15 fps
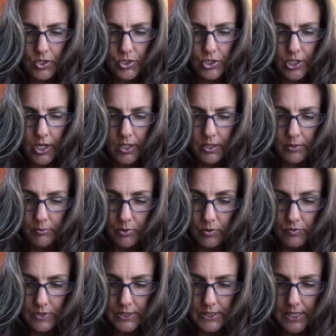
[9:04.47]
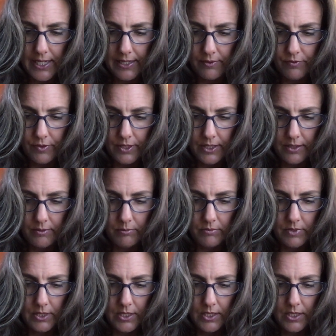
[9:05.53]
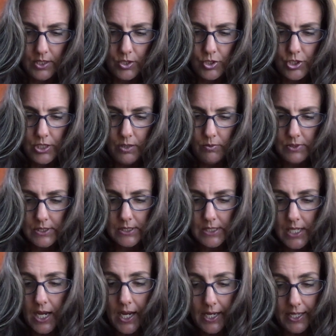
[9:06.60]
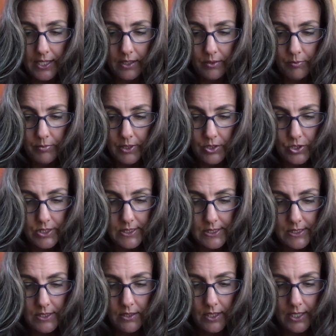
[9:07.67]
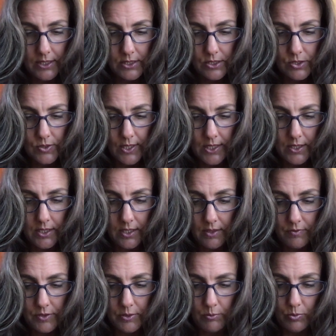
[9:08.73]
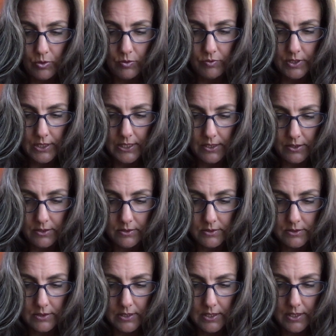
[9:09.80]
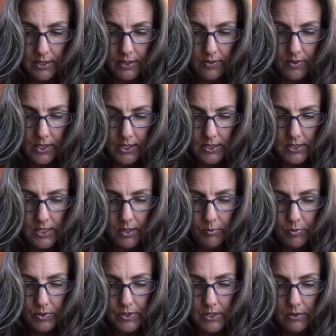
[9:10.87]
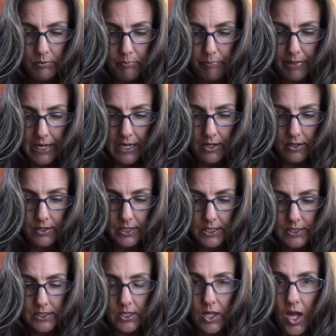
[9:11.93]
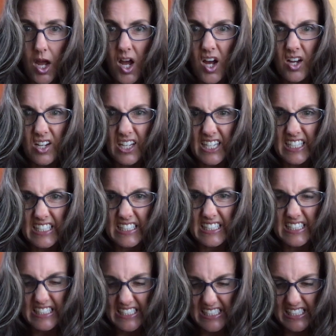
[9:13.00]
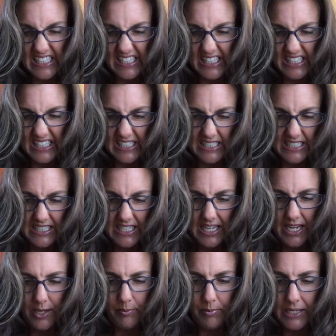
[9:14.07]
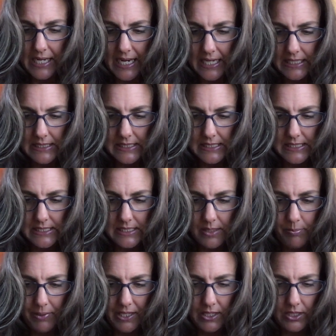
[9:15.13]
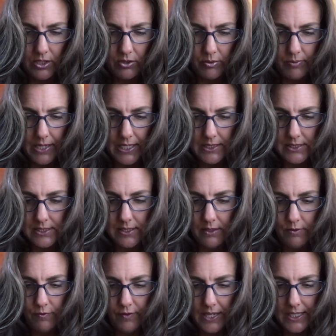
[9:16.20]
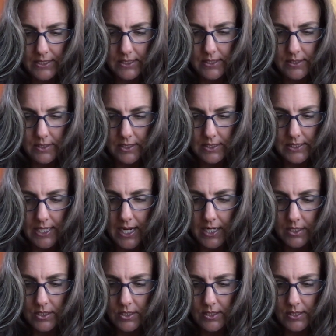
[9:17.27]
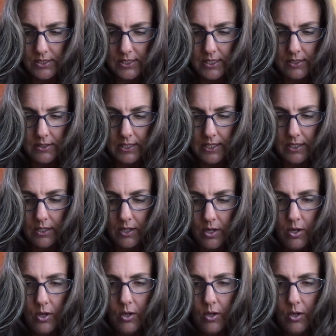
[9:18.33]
Charlotte moved aside for him. She was dying, but she still had strength enough to move a little. Then Templeton bared his long, ugly teeth, and began snipping the threads that fastened the sack to the ceiling.